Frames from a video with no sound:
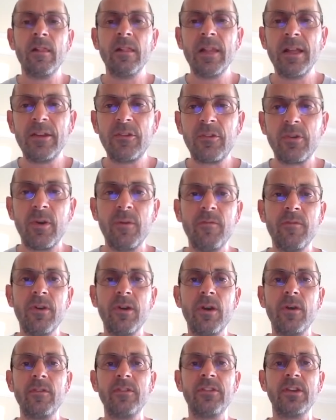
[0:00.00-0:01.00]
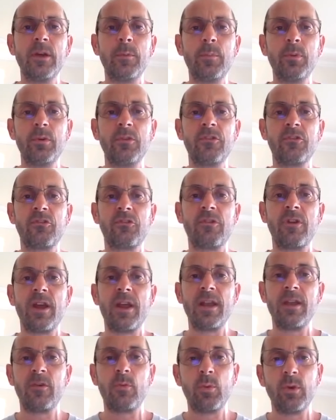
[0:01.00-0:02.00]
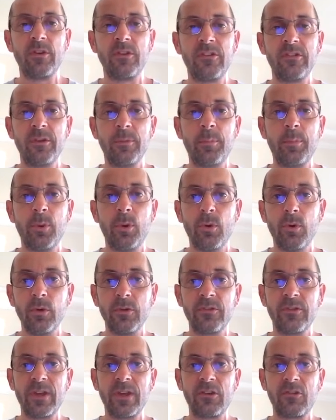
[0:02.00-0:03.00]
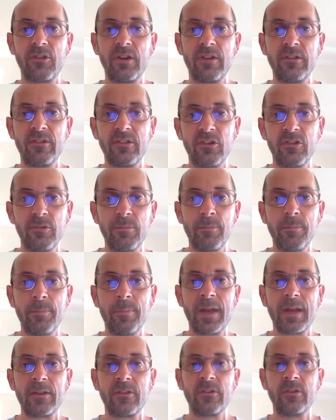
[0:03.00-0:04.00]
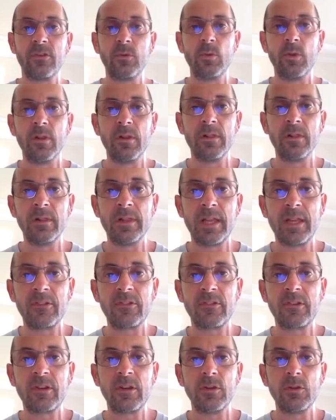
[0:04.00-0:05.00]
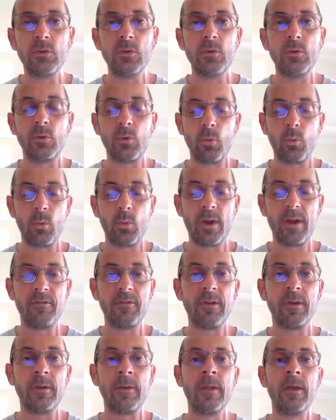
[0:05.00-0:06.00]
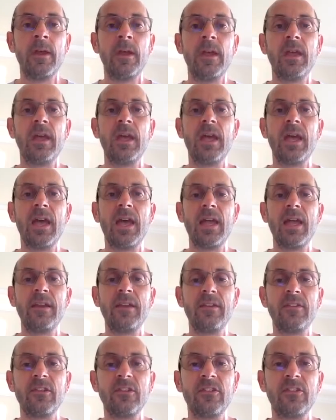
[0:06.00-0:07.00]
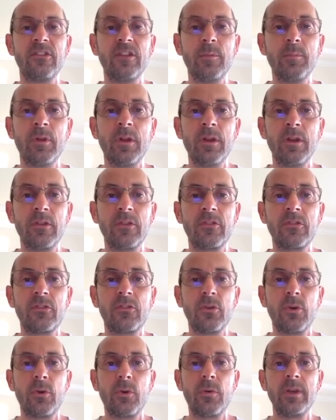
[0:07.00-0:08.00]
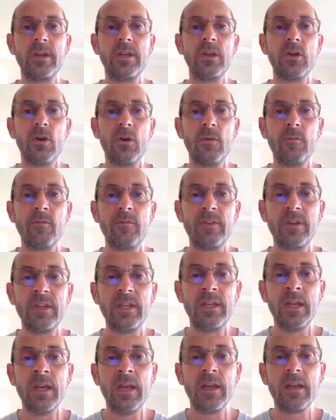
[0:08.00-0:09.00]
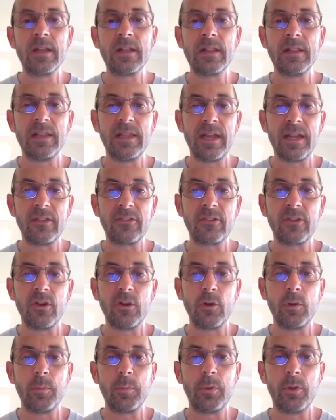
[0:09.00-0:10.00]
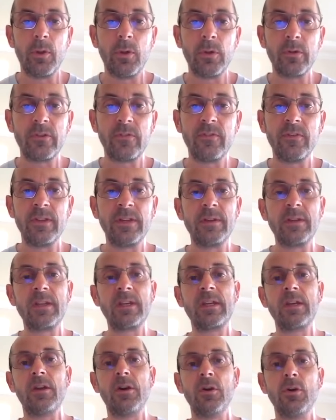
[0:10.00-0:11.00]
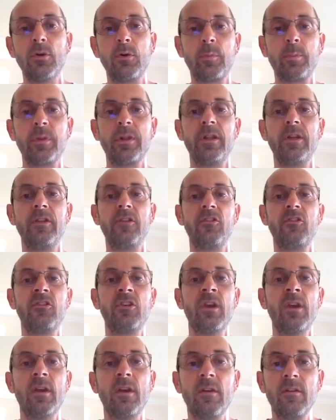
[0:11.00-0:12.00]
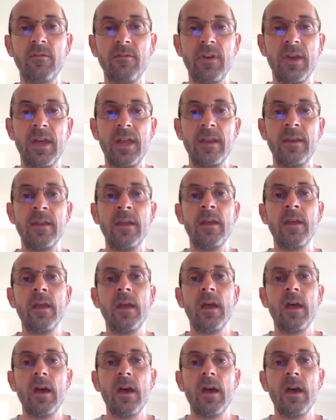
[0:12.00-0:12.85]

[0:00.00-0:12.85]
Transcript: Later on, though, there's an upwards trend which supports that transition back to less cold weather. And it's a similar story on the Glasgow plot, the cold plunge, then